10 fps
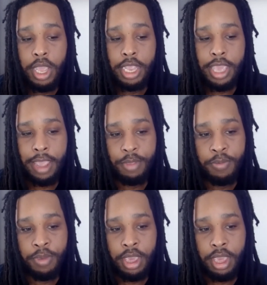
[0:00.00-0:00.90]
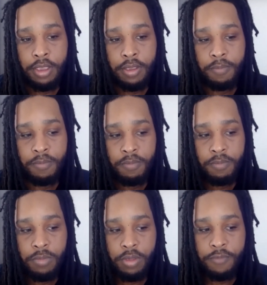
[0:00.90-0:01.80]
it came to be
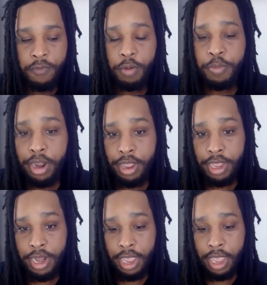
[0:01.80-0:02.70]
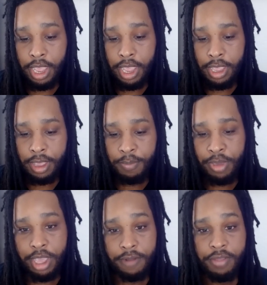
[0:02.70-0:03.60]
for a period a, a, a
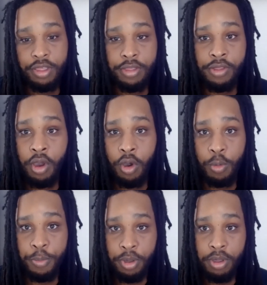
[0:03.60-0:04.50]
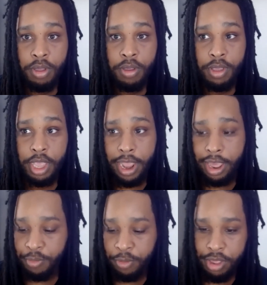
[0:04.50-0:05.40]
beacon of such hope and
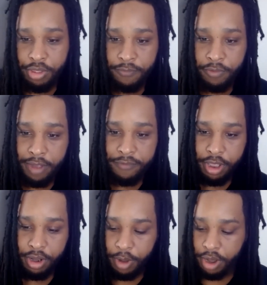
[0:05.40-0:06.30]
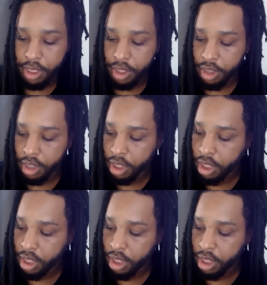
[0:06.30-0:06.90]
aspiration for African Americans.